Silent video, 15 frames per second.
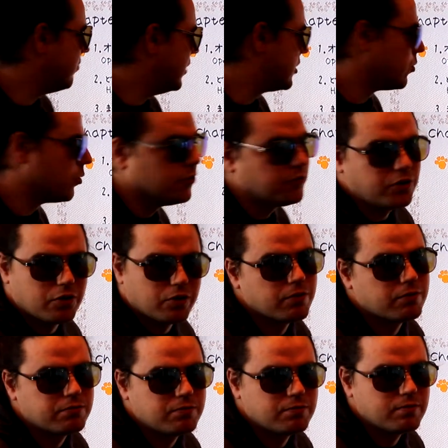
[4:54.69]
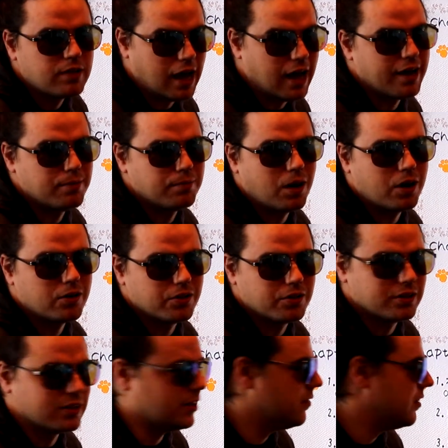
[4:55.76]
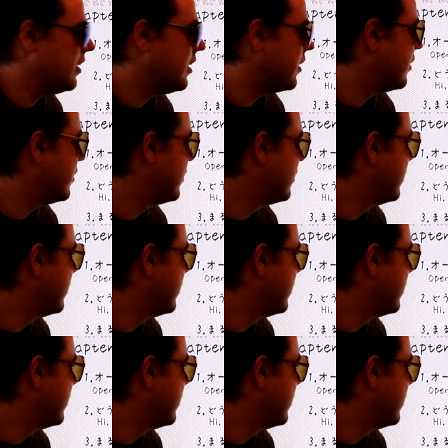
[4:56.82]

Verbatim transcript: It's a review of I Am Maru, the DVD.